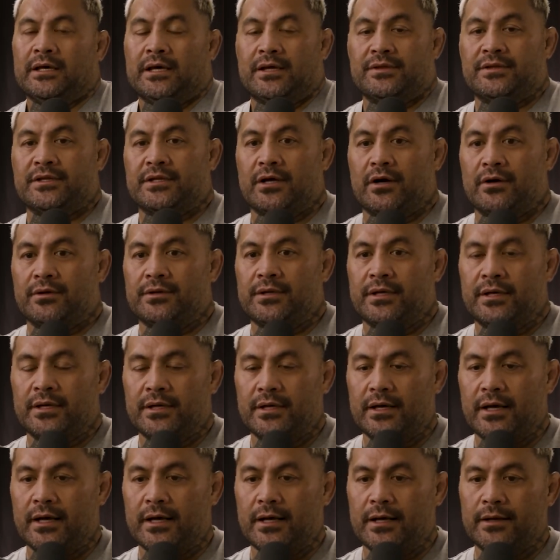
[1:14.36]
And then I would
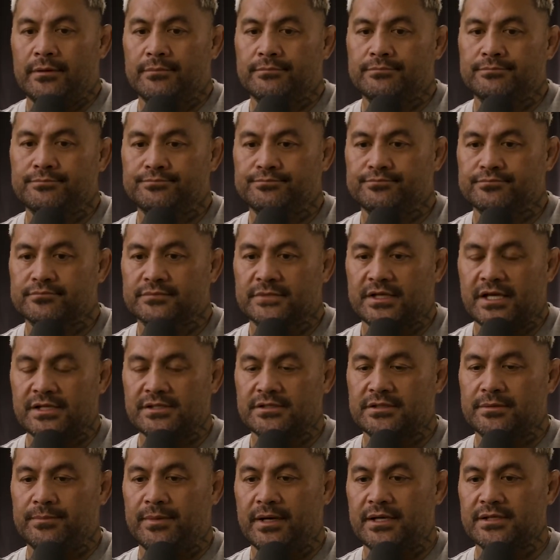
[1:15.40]

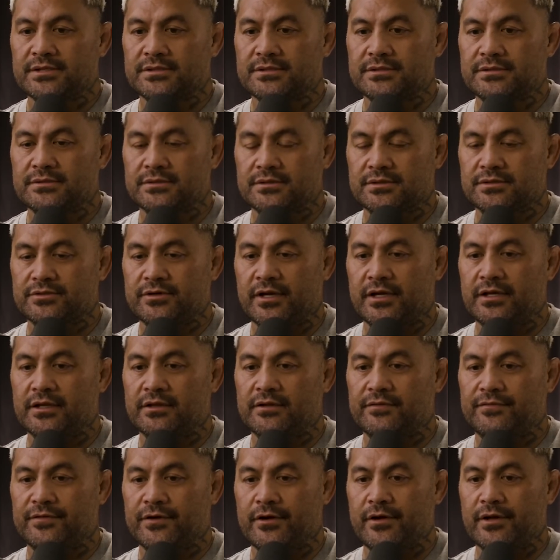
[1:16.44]
catch the bus, the train,
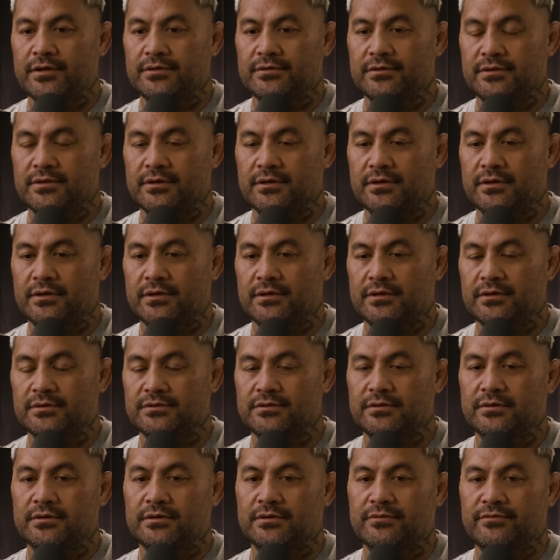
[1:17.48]
and the ferry
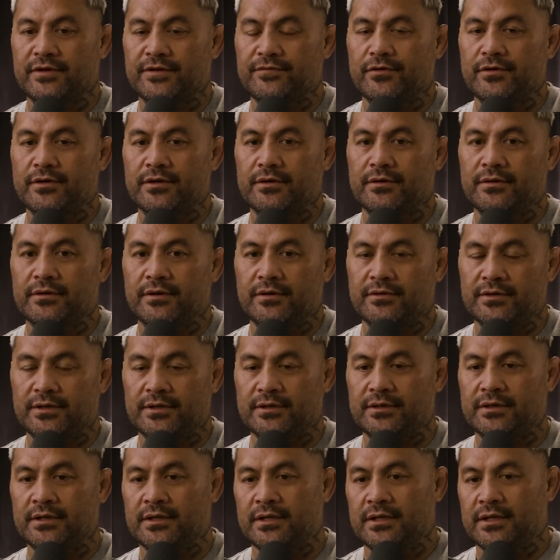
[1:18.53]
to Redfern, and
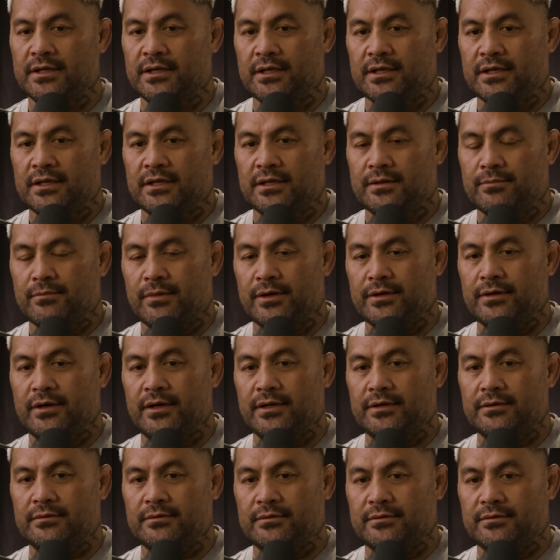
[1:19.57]
then
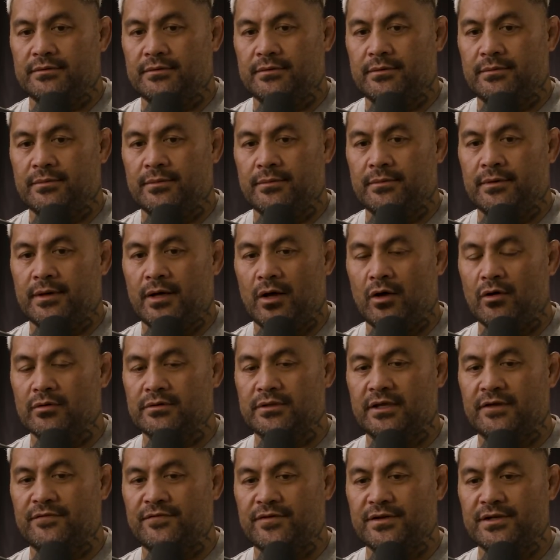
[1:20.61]
my whole
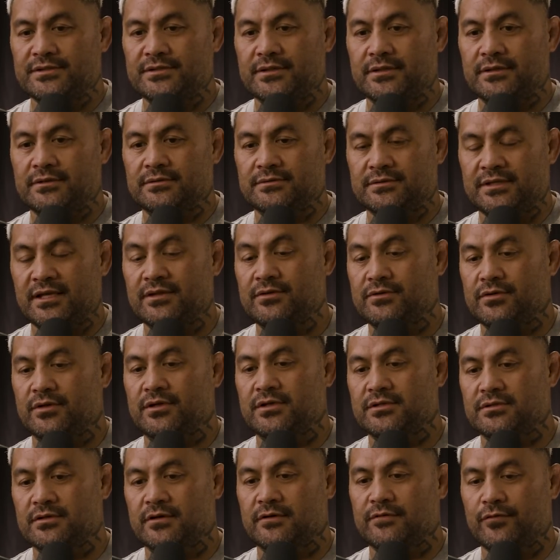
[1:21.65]
day finished at
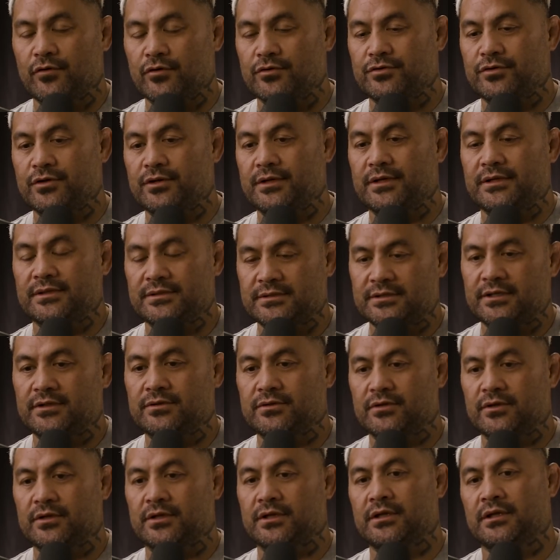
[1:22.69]
10:30, so 4:30 and
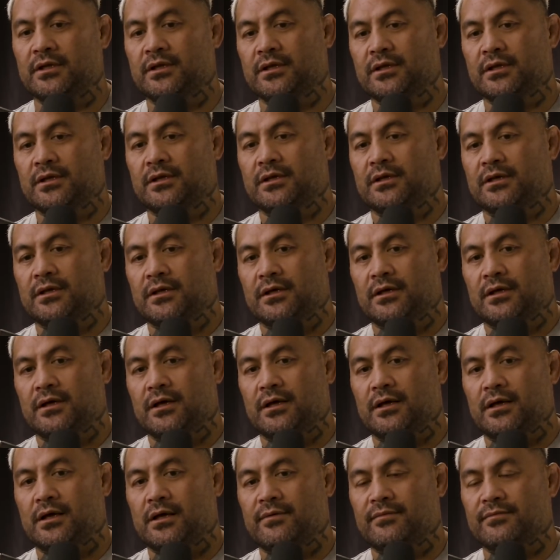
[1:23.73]
10:30,
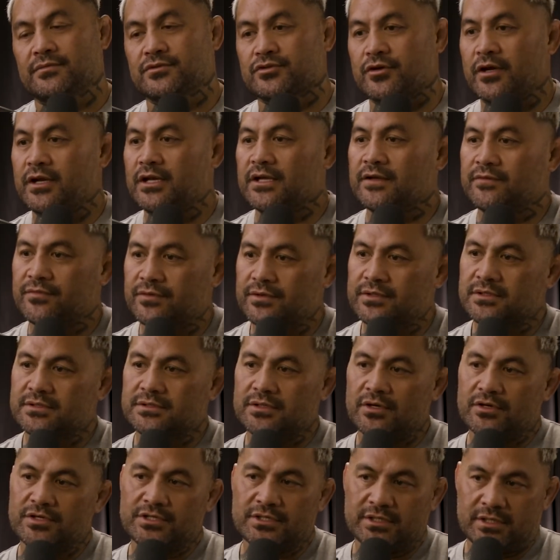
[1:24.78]
training for this
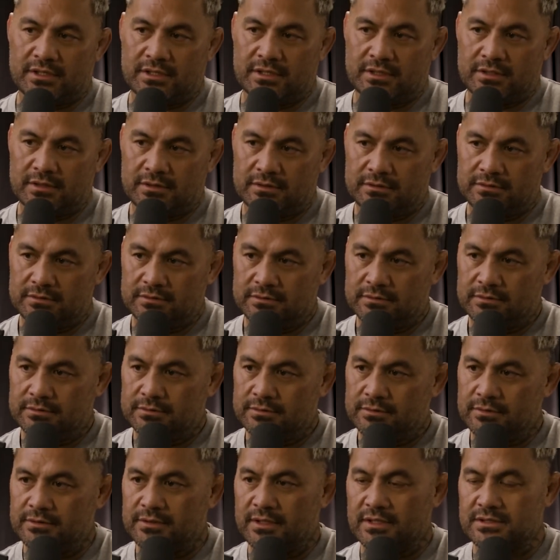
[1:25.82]
Oceania
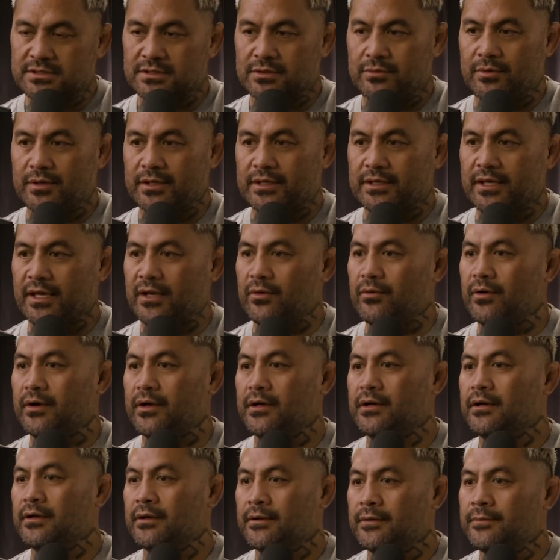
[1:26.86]
2001
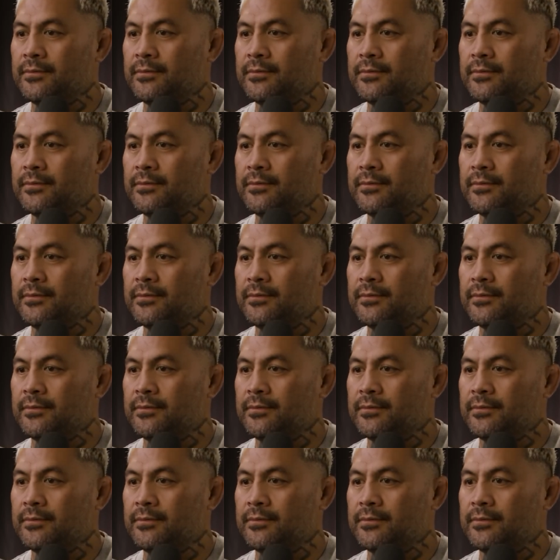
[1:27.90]
K-1.